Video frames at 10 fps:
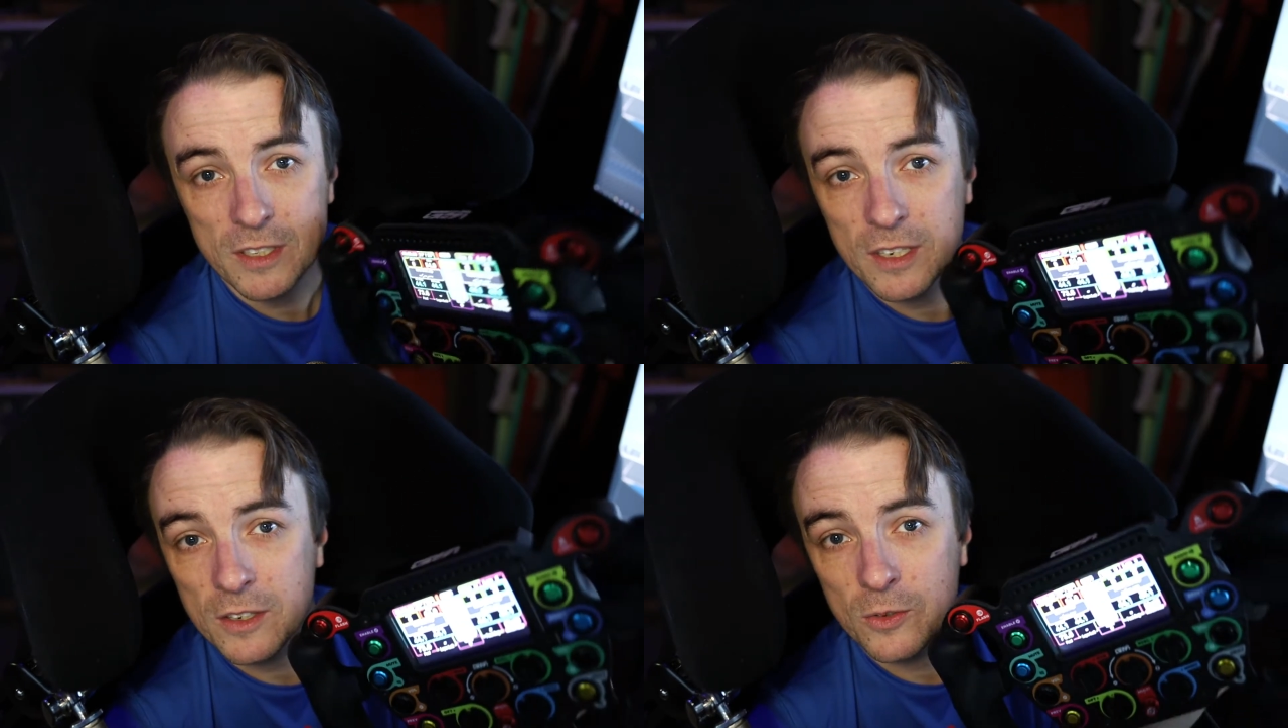
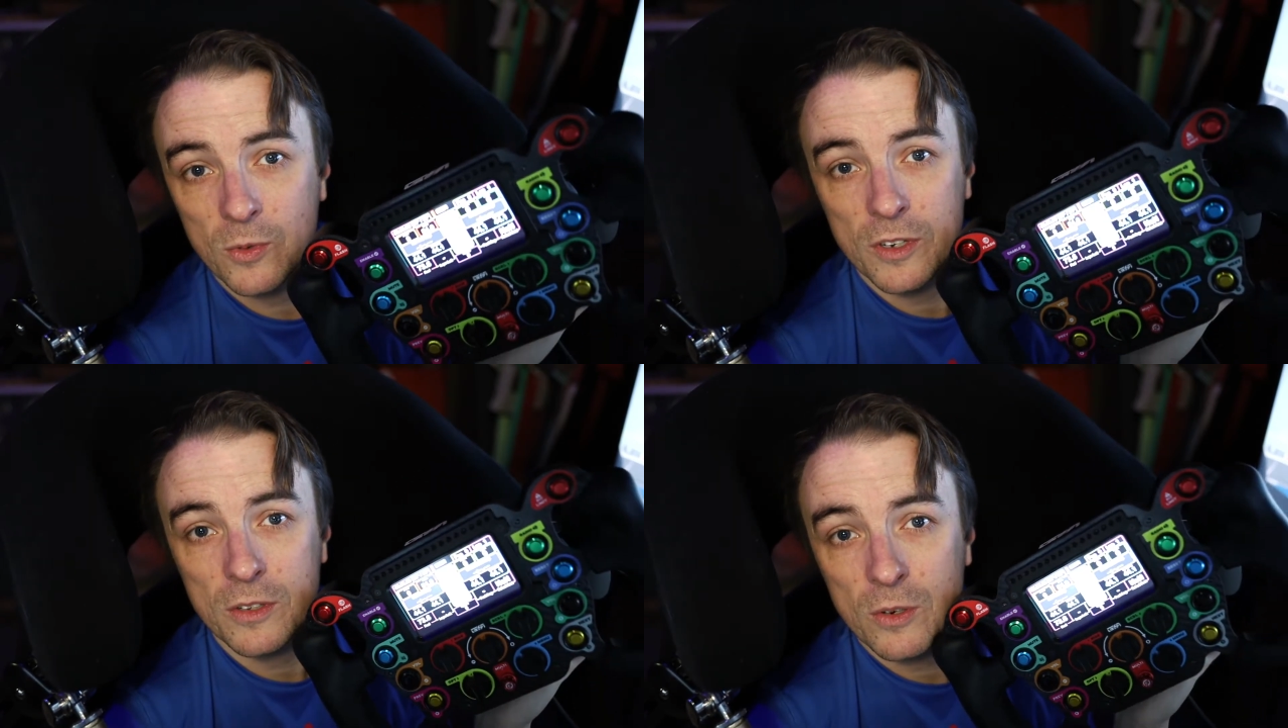and you
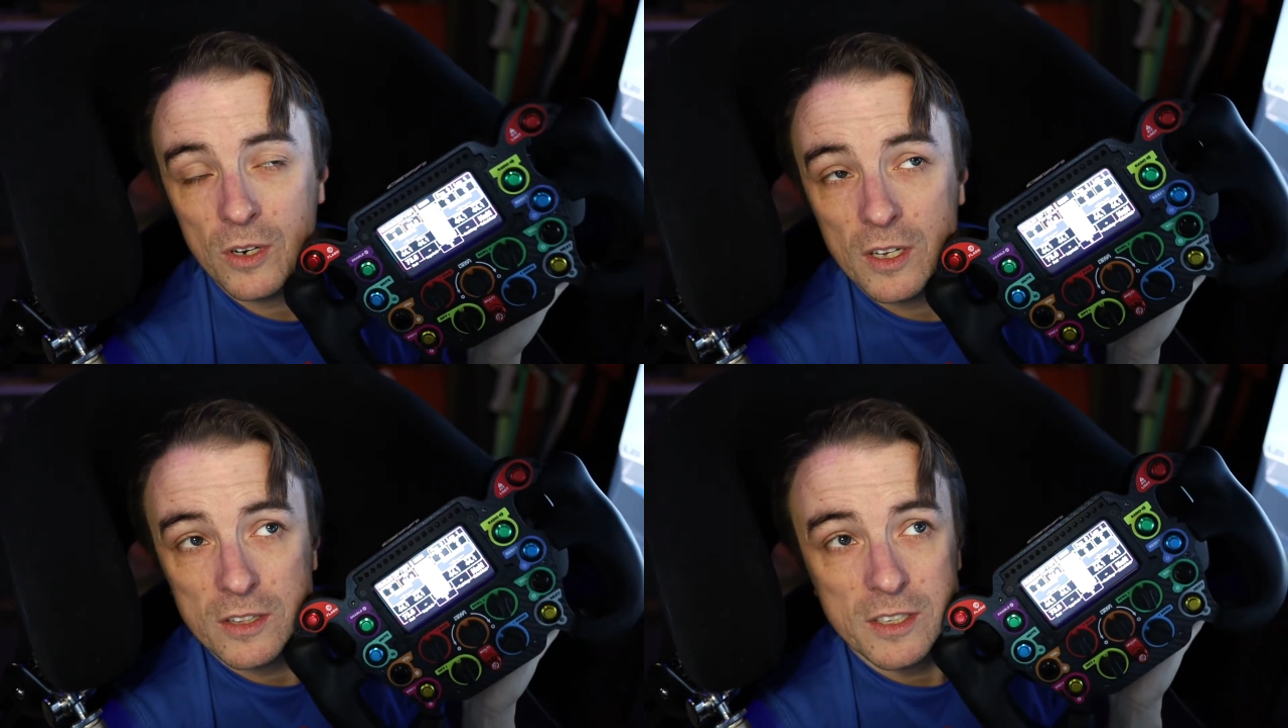want your
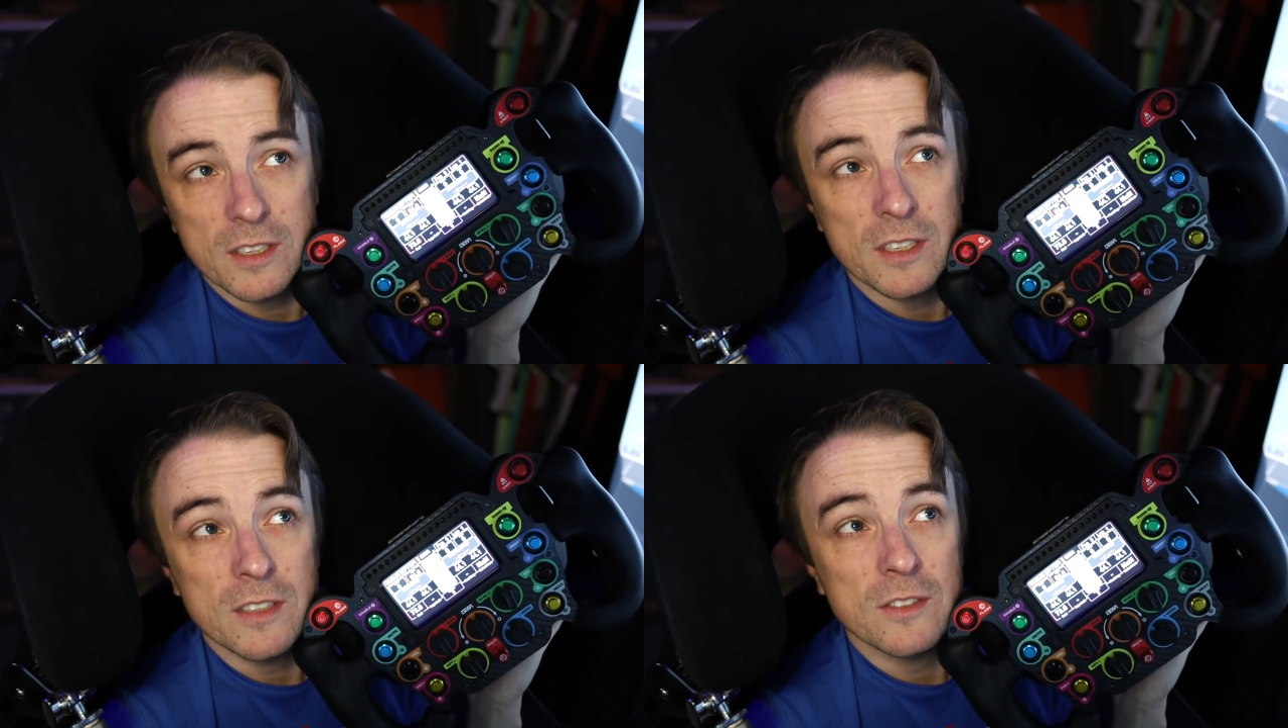
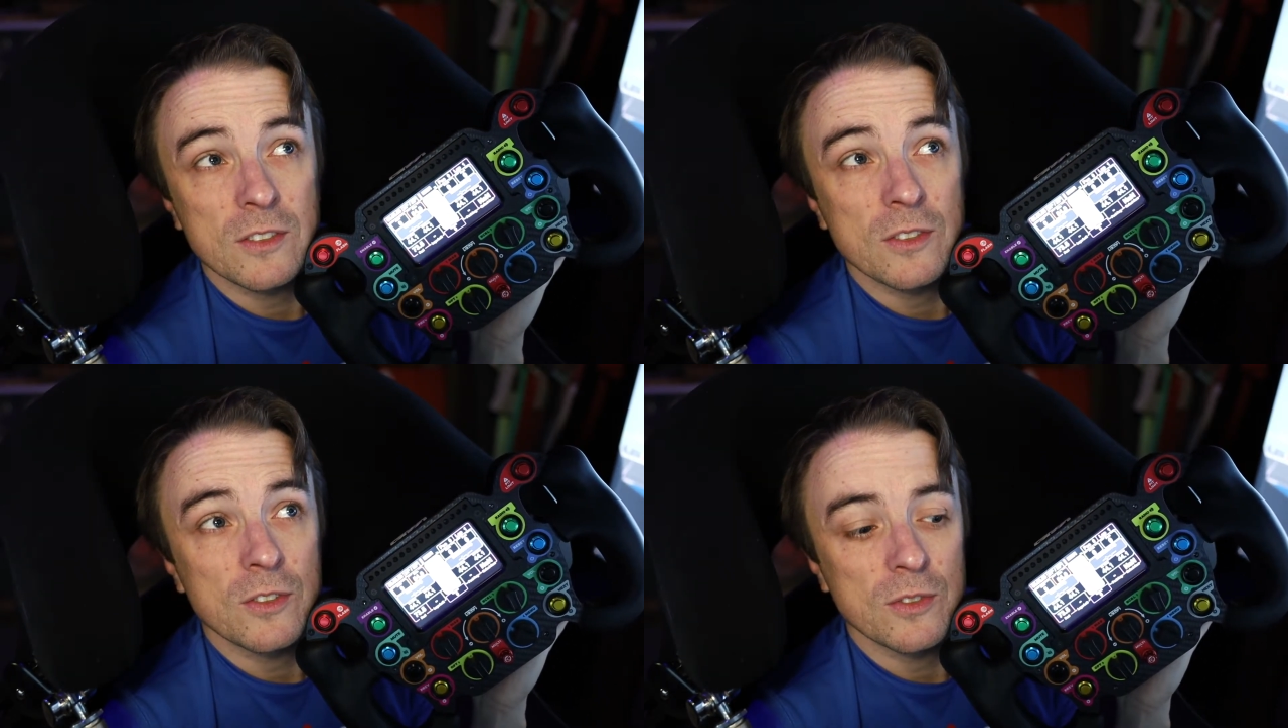LEDs to
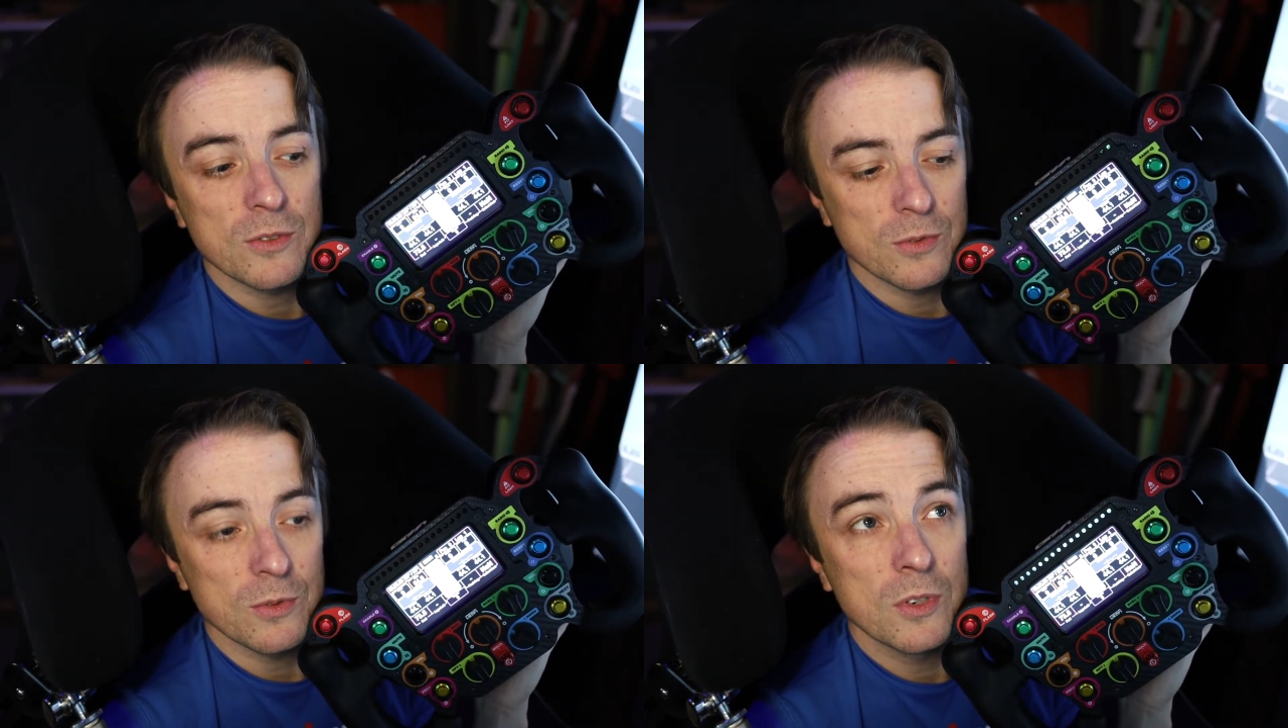
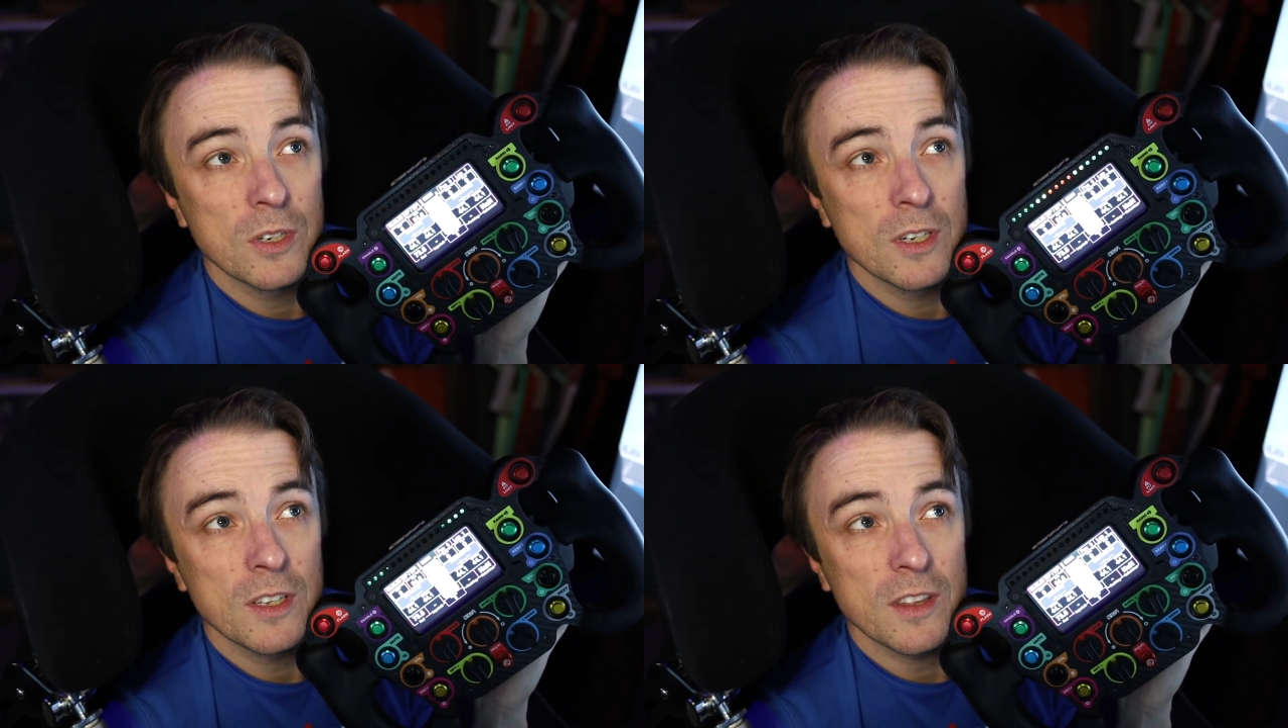do
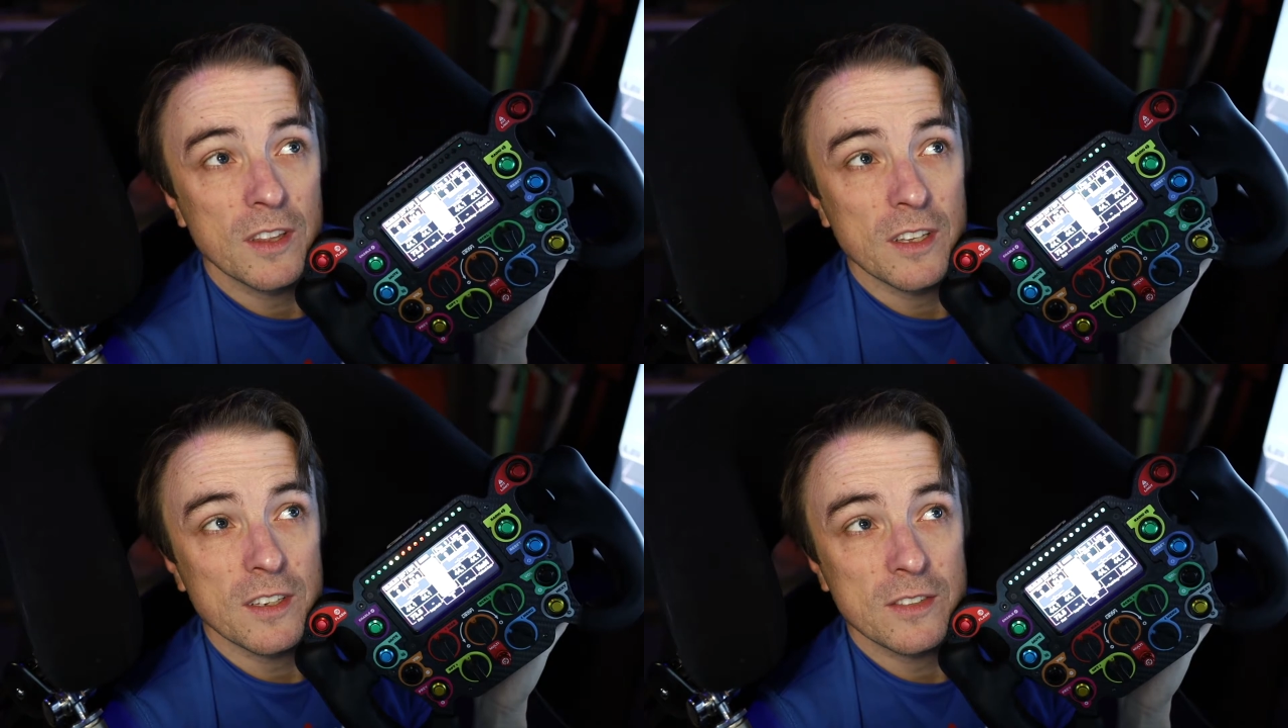
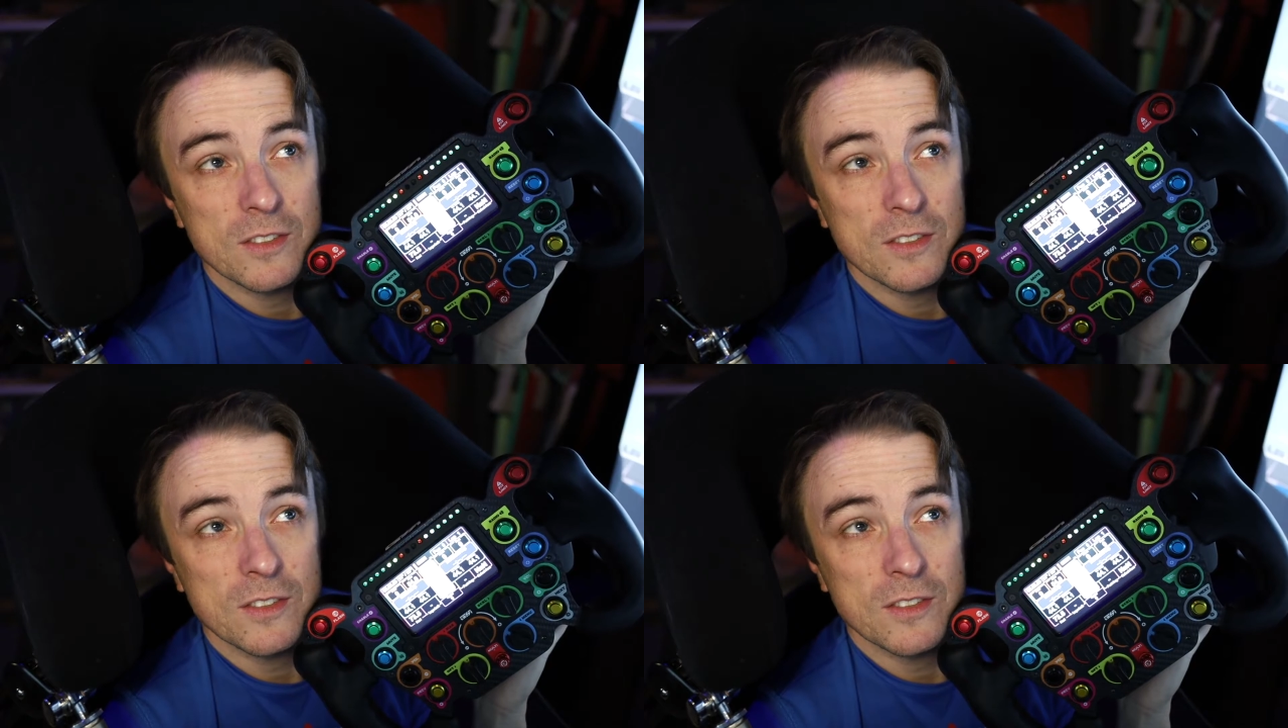this.